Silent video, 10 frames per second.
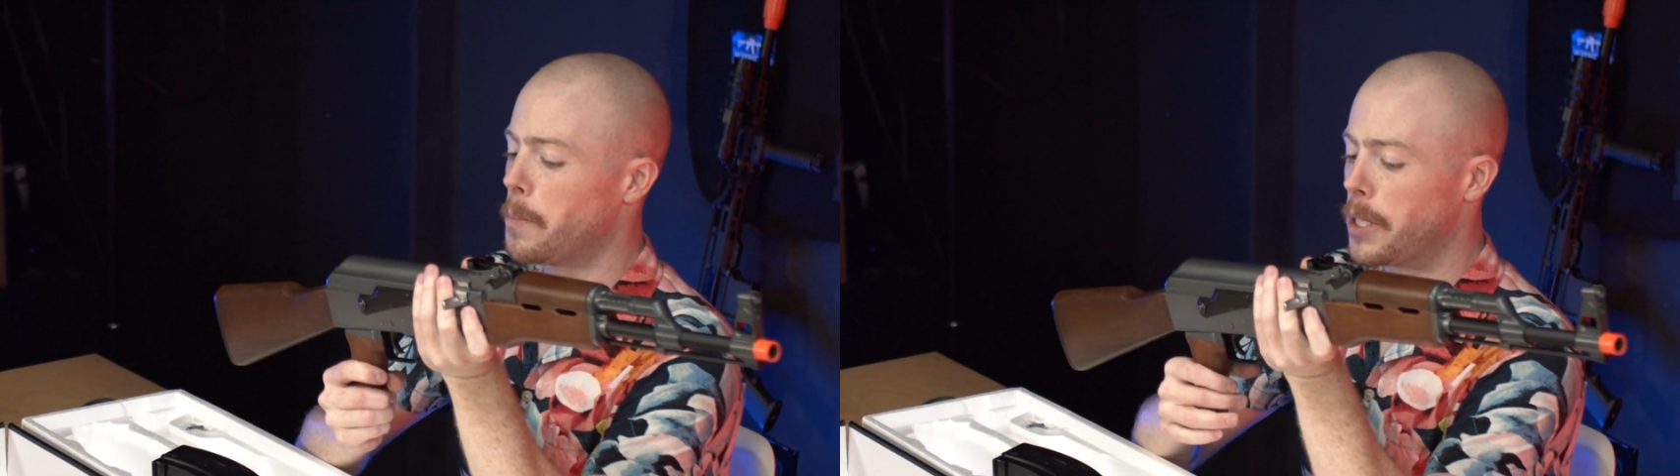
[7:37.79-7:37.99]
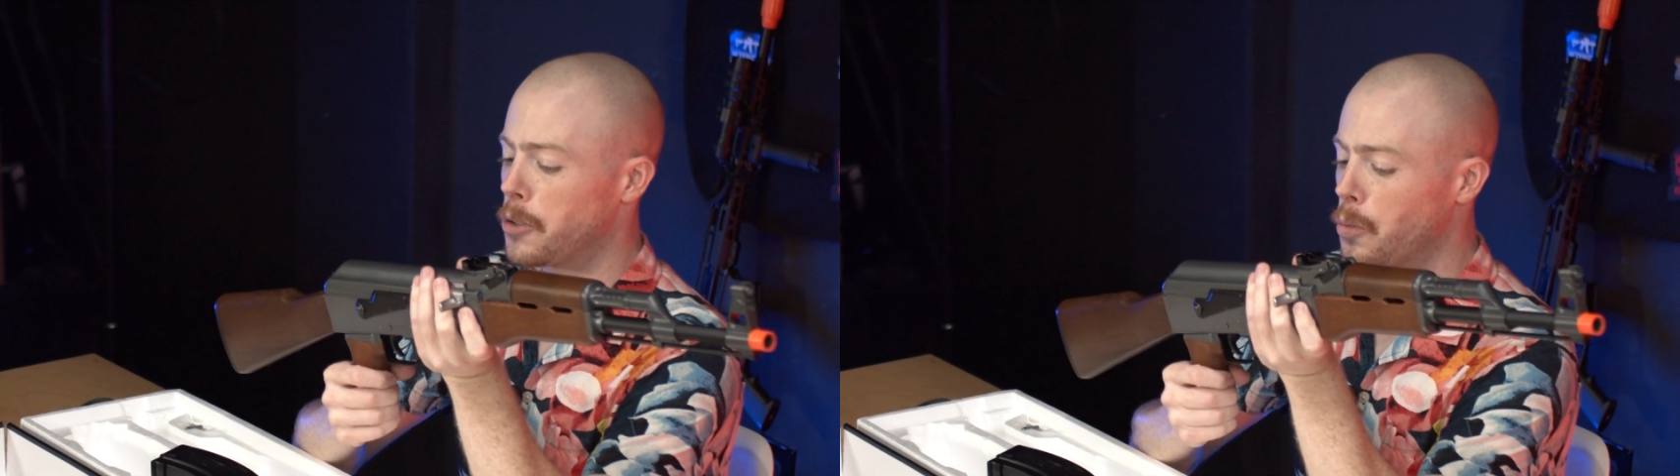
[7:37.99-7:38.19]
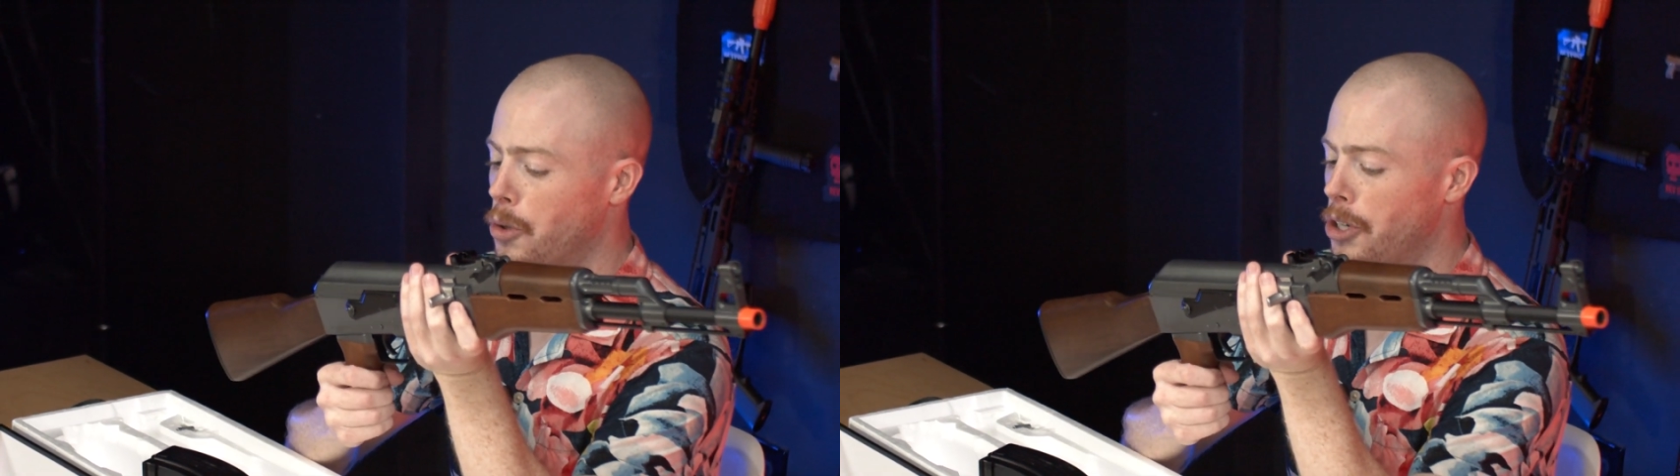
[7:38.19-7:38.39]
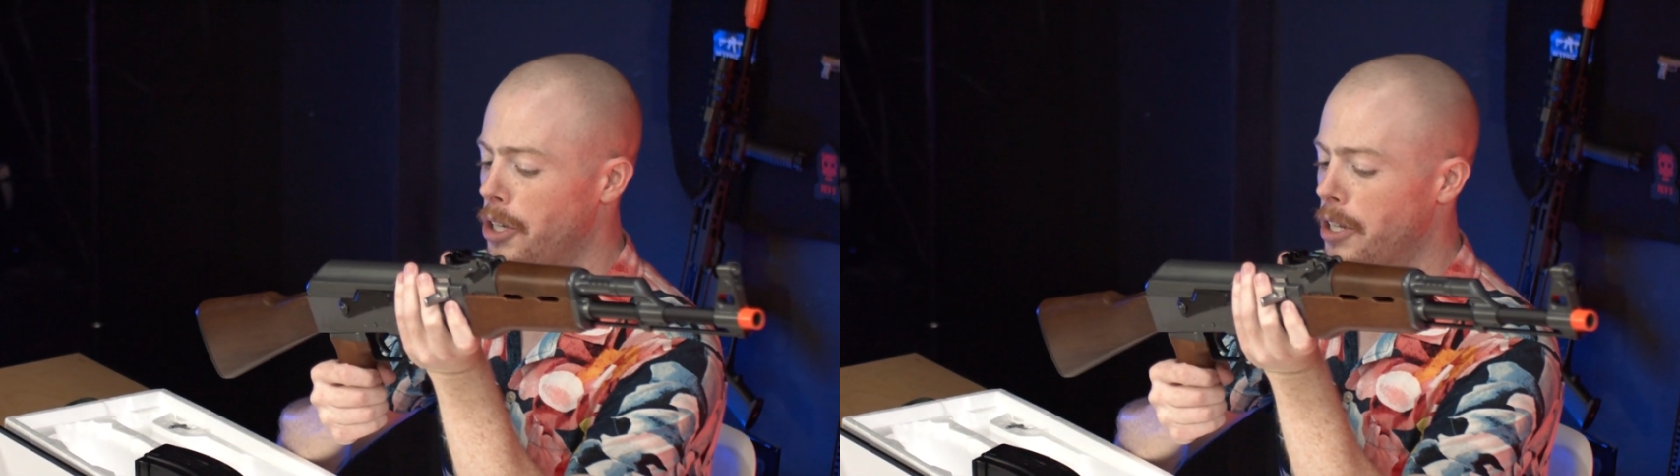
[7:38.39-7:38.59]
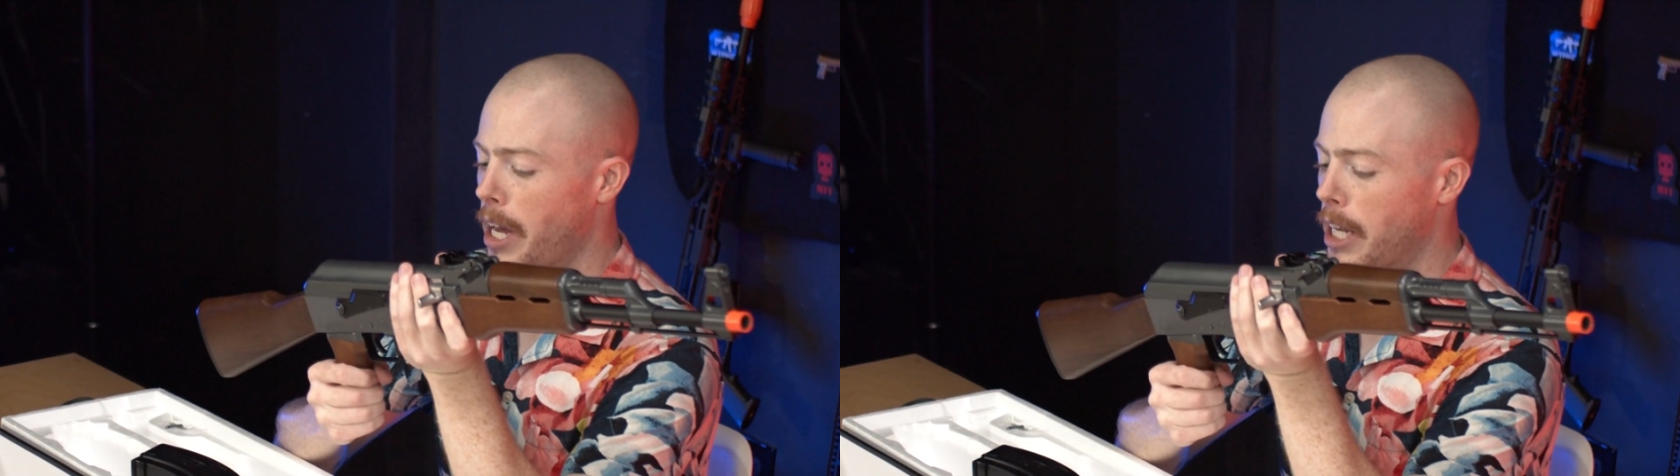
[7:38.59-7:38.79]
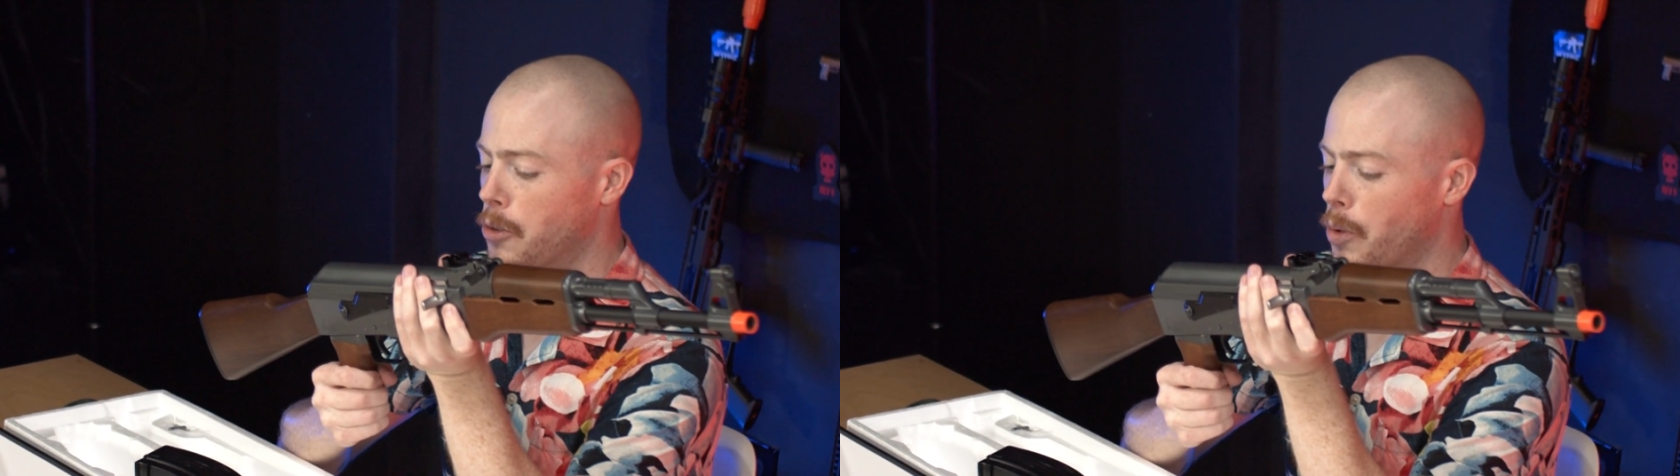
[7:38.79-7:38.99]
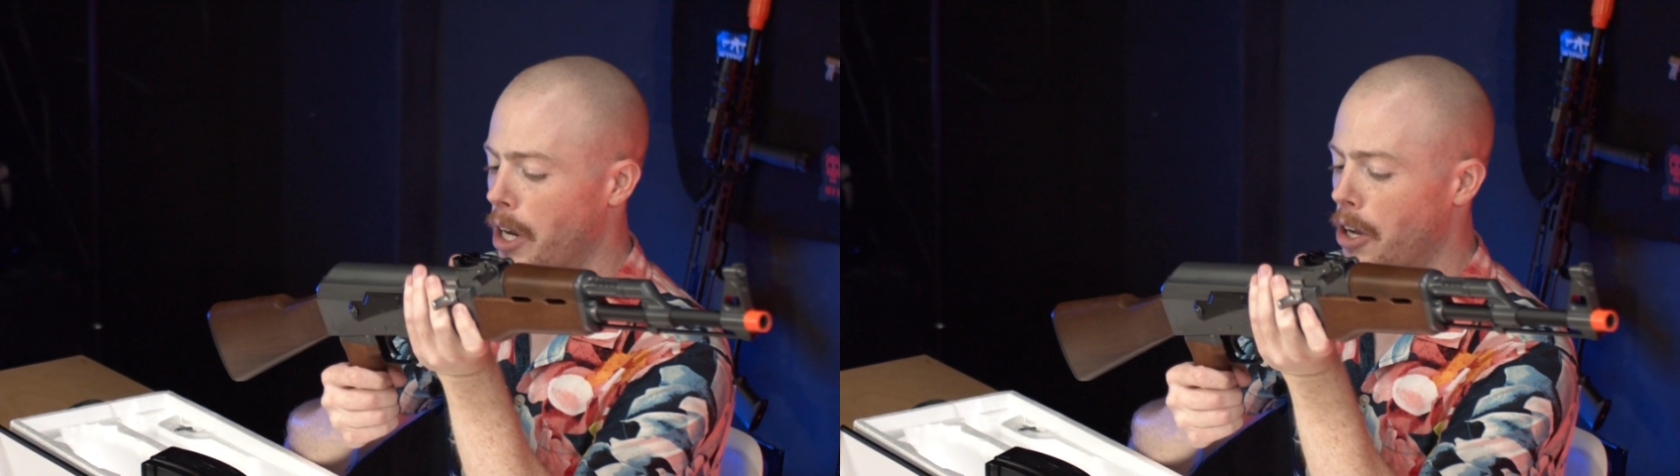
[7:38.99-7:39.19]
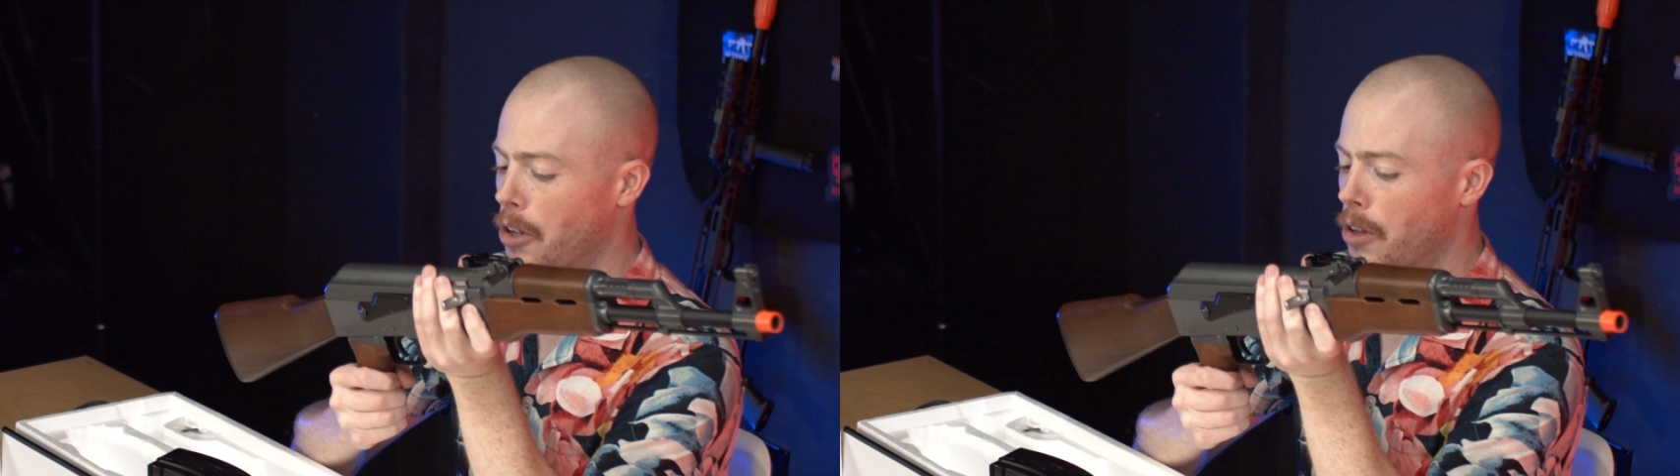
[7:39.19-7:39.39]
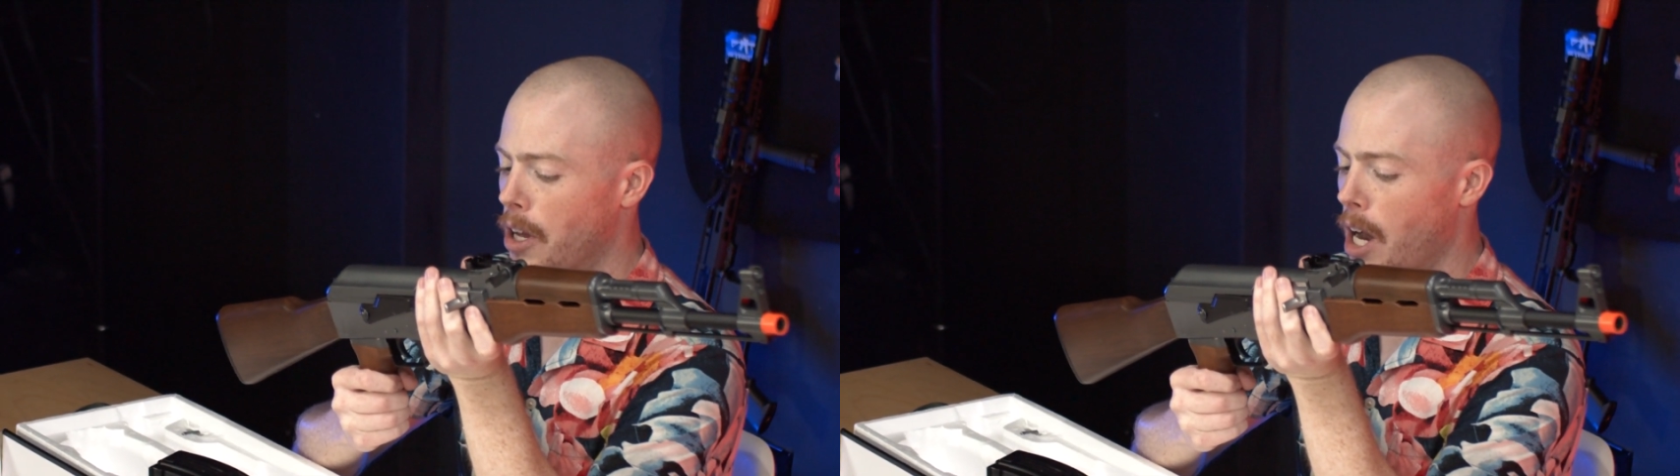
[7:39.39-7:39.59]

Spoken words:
is wood as well